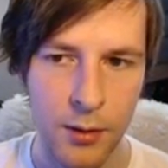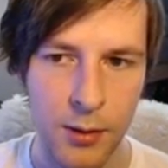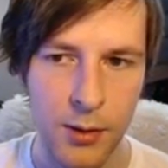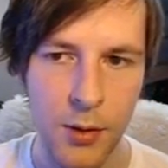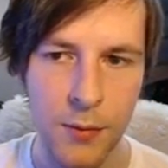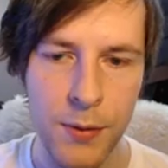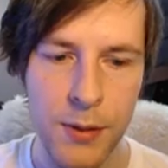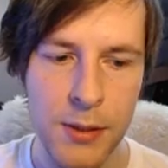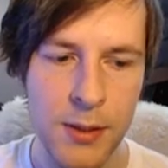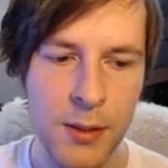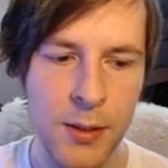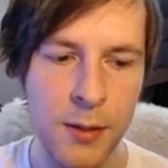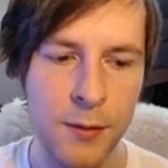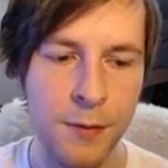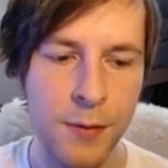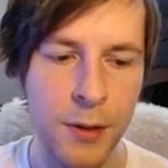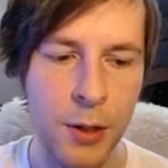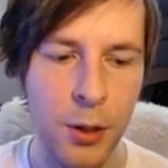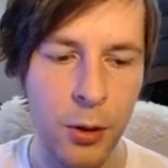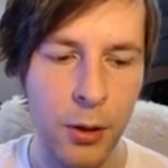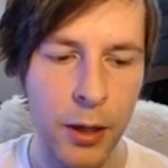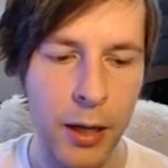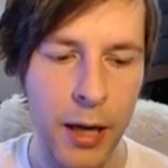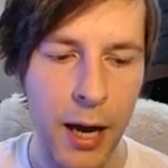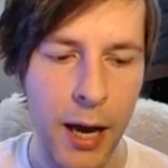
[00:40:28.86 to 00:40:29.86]
So this is a
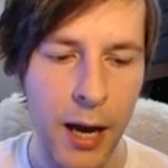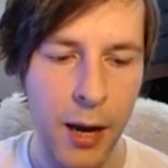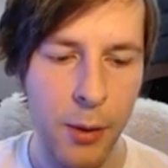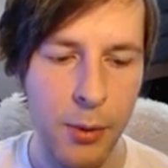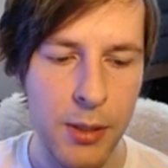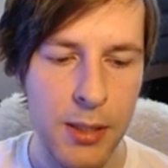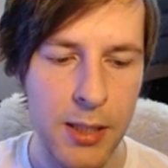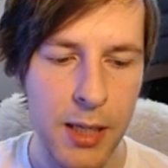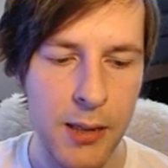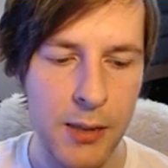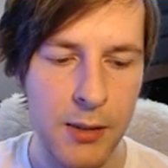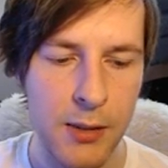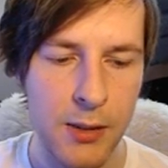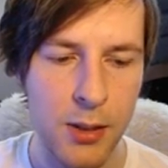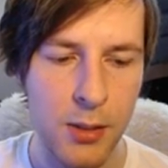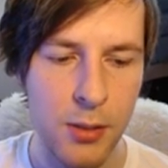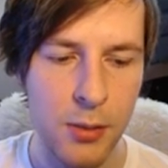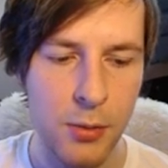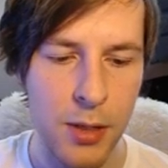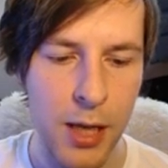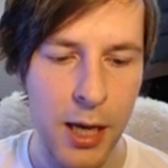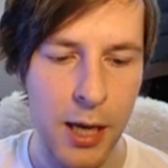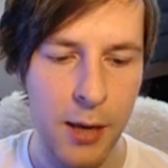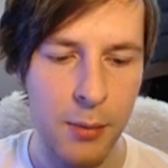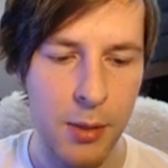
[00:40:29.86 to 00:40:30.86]
fetal AI. We take
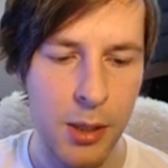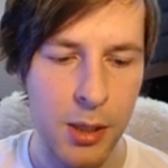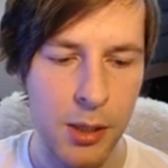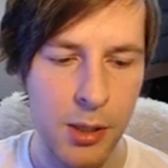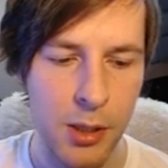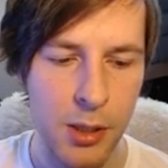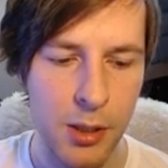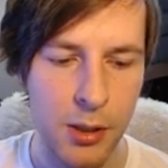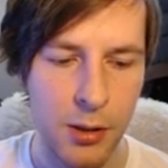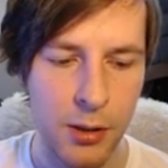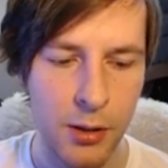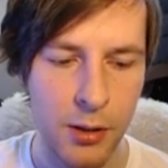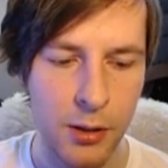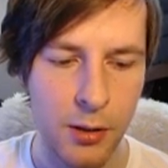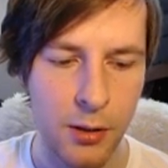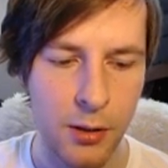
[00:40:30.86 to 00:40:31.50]
two damage.